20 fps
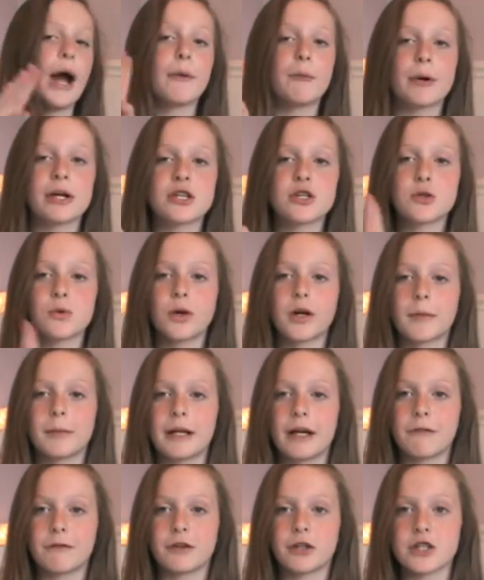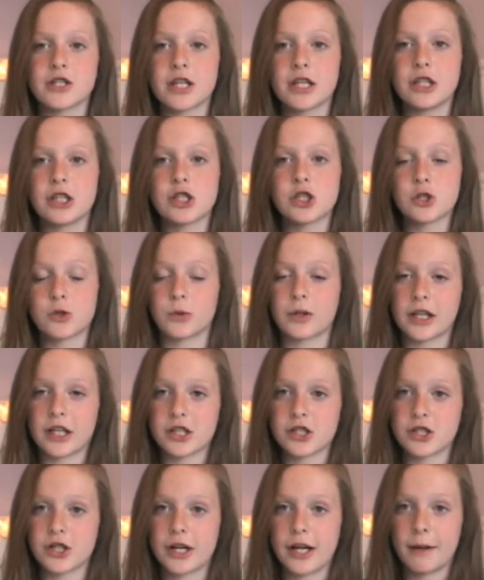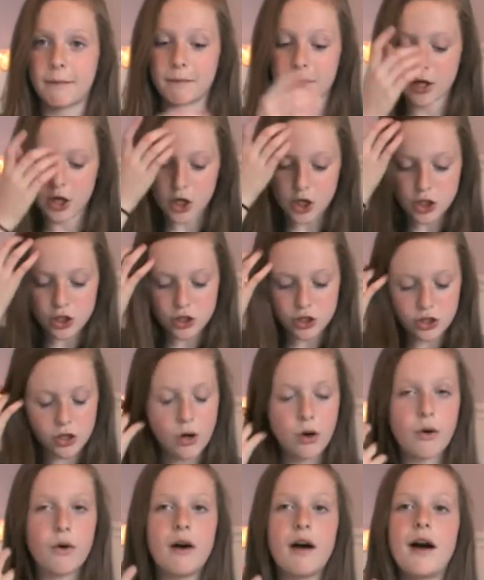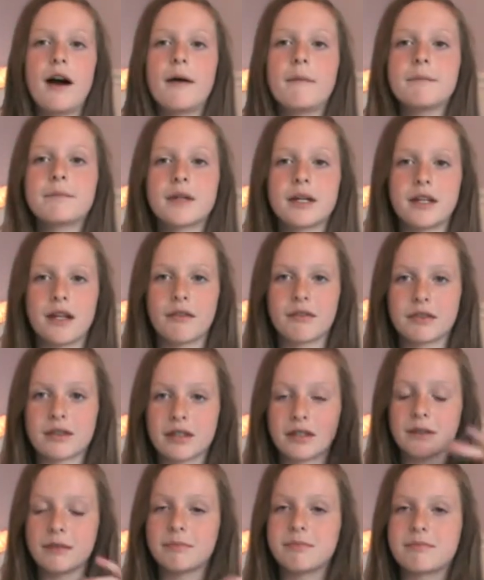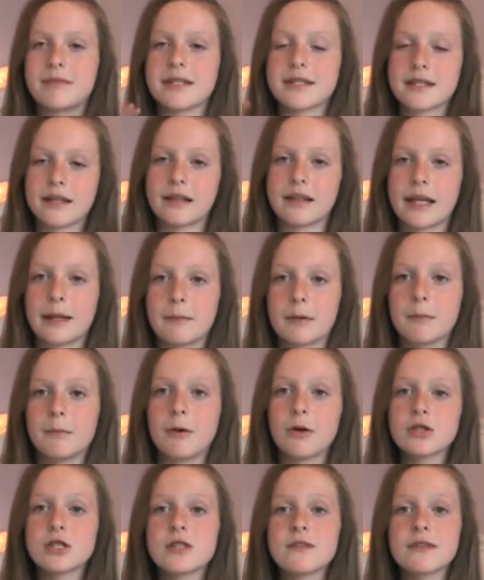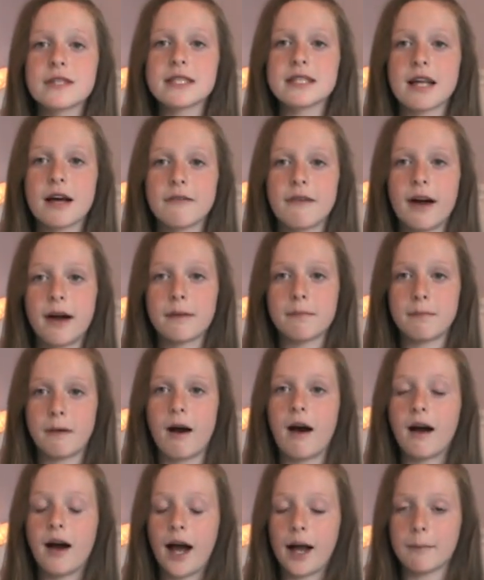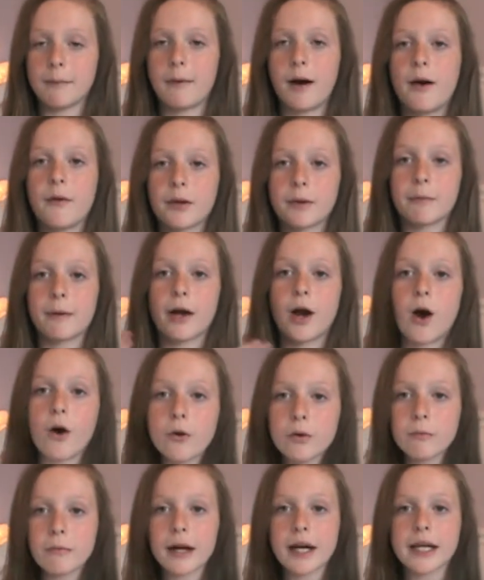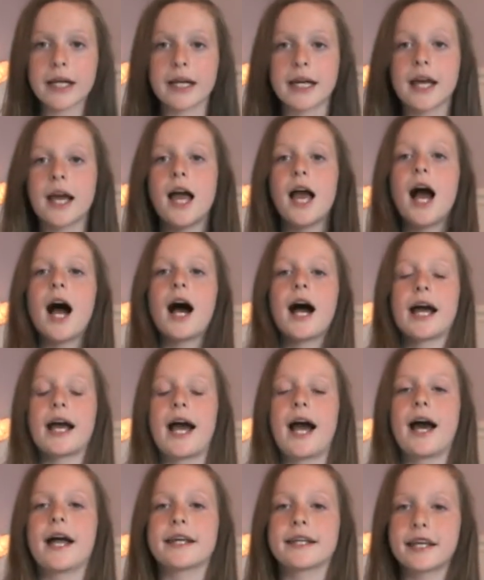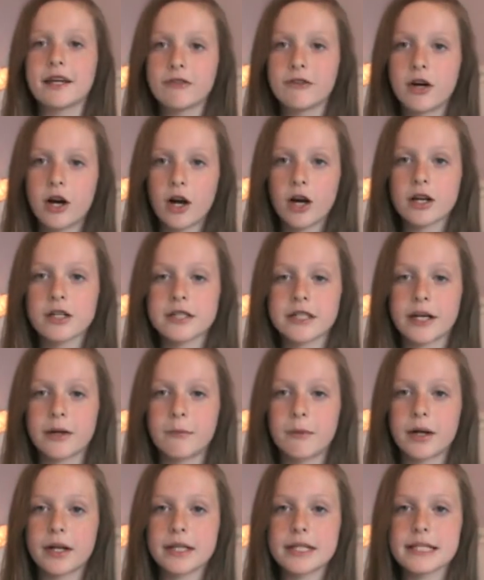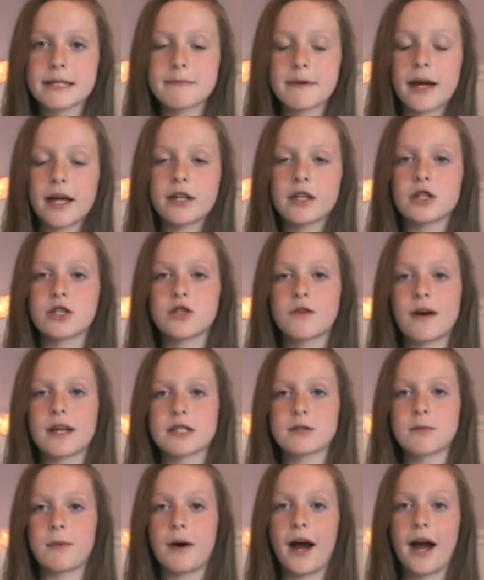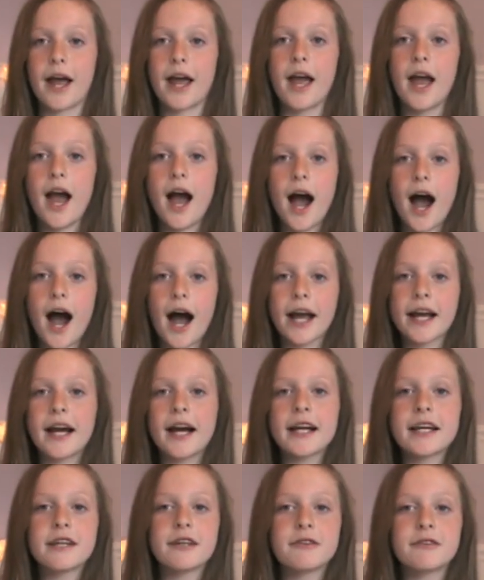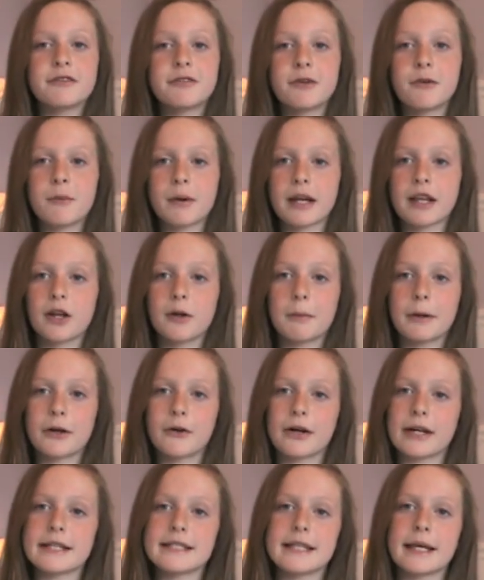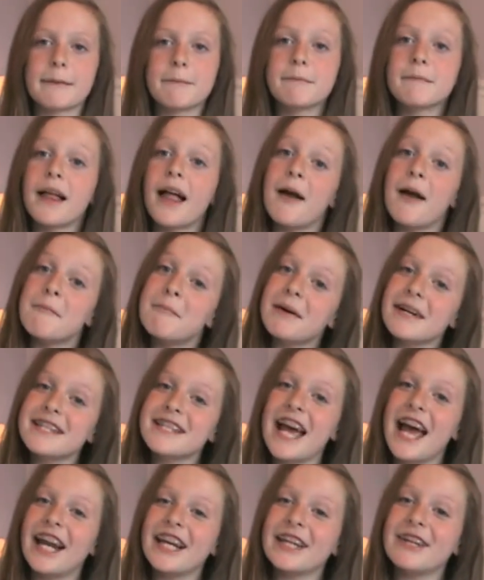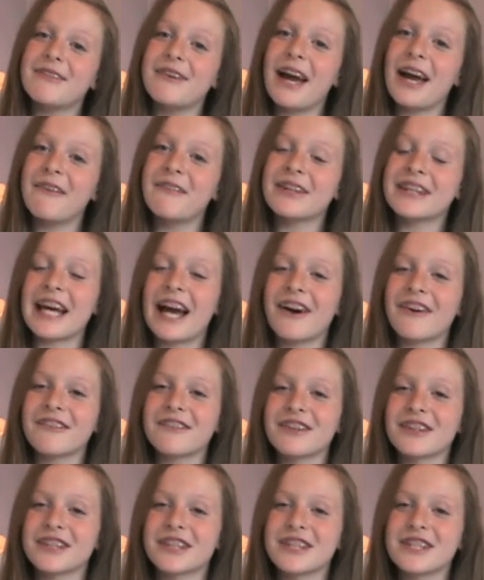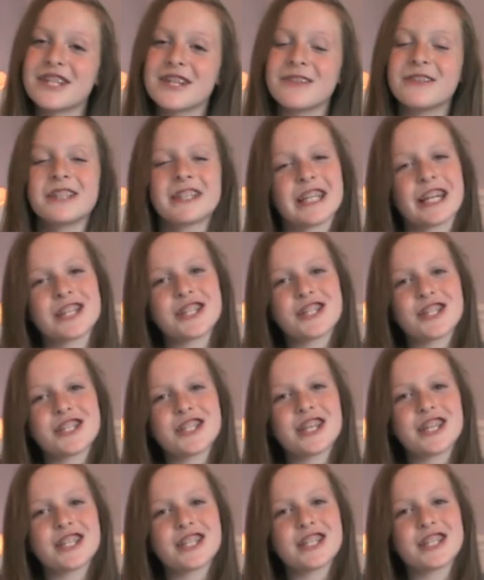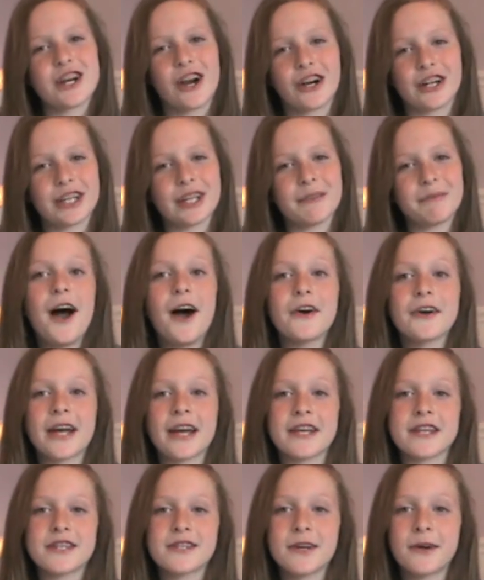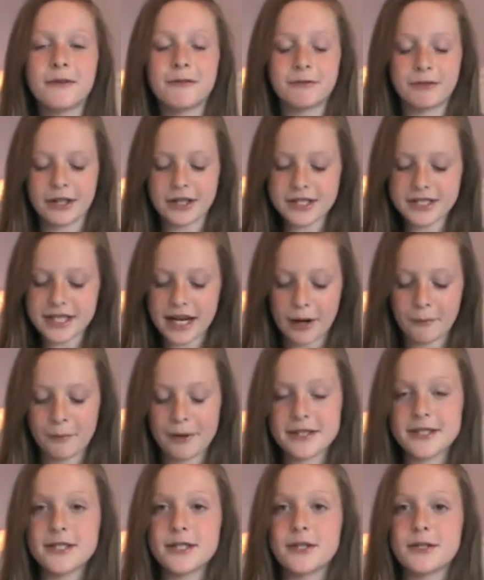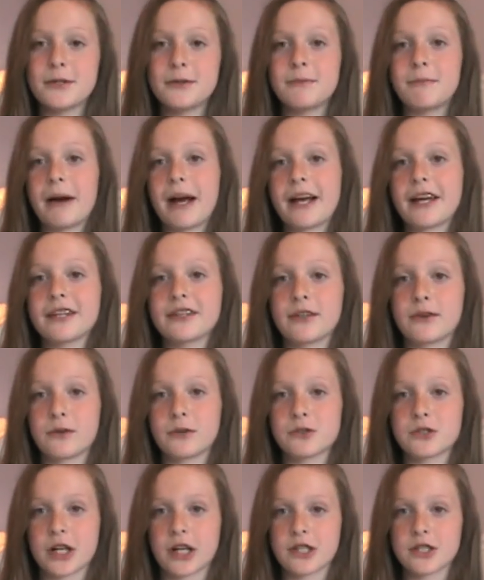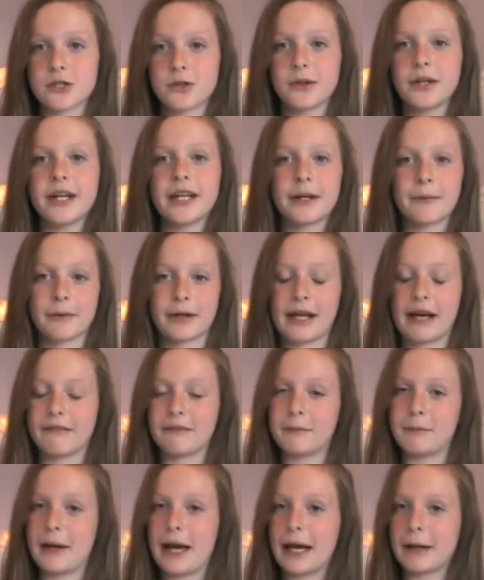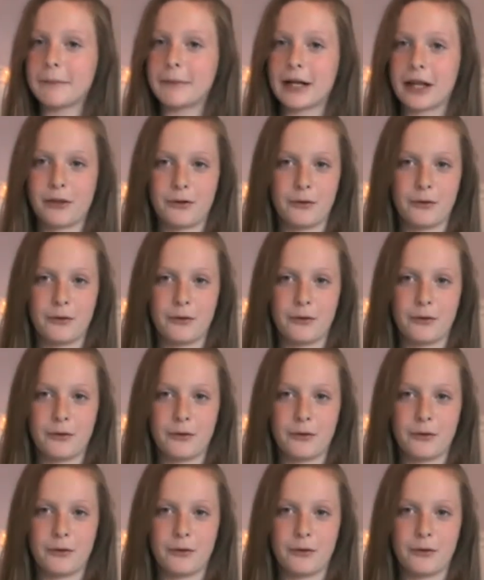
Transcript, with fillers: I went to Urban Outfitters in the store yesterday. So um, another little disclaimer. Most of the stuff I bought, I bought with my own money. I had gift cards that I wanted to spend, so that's why I kind of went a little bit crazy. But anyway, without further ado, let's just get started. Okay, so first I went to my local drugstore, and I would have the bag, but I